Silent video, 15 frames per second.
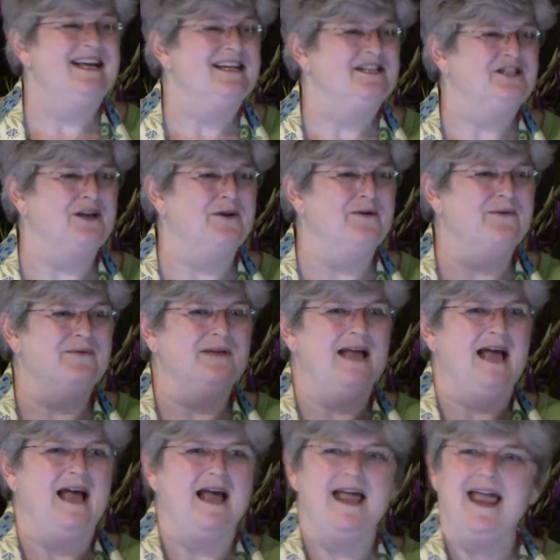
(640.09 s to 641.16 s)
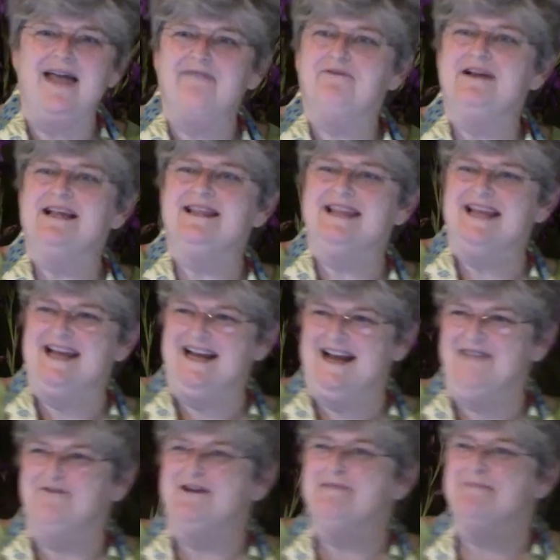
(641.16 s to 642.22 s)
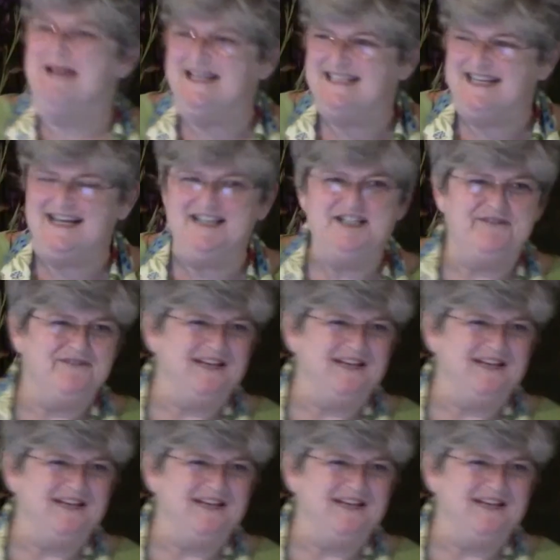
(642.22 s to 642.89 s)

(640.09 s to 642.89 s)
So every message, if